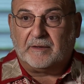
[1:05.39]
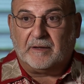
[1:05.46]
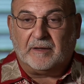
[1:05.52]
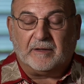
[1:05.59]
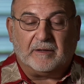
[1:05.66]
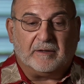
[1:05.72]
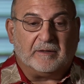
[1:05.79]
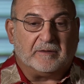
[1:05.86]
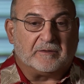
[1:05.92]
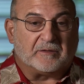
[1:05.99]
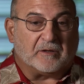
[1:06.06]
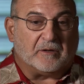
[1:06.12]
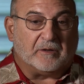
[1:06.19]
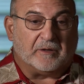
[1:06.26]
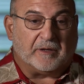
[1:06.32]
And
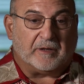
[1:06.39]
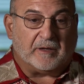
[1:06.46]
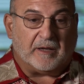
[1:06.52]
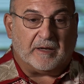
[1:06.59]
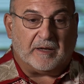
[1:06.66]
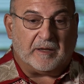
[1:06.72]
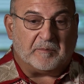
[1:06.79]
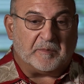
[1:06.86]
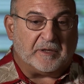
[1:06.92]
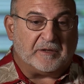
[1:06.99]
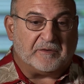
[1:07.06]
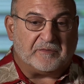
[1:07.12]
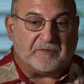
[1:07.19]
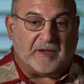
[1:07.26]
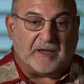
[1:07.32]
so it hit me
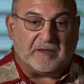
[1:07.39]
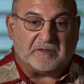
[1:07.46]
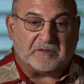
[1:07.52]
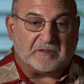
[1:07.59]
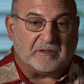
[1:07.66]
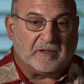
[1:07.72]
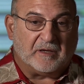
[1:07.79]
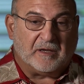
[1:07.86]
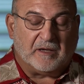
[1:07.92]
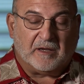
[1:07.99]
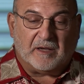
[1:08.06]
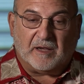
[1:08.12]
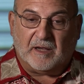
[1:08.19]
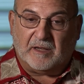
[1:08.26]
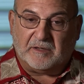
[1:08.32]
in the face
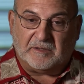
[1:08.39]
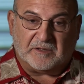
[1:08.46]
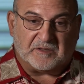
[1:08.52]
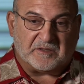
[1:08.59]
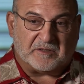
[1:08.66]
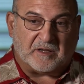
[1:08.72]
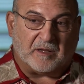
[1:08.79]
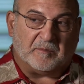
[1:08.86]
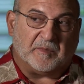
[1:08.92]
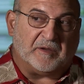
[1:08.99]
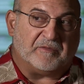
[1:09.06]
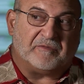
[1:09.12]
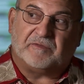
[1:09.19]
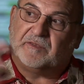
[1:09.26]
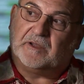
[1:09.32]
and just sent
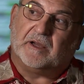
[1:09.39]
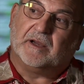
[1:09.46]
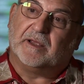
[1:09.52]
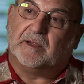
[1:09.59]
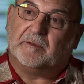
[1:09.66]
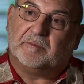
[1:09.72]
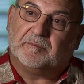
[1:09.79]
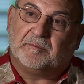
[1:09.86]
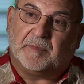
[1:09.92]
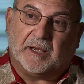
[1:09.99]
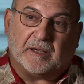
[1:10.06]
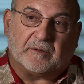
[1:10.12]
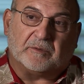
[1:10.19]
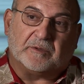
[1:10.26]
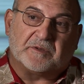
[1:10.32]
me flying
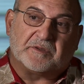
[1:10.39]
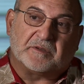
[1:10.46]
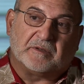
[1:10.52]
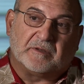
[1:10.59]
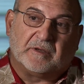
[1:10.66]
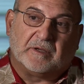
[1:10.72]
backwards.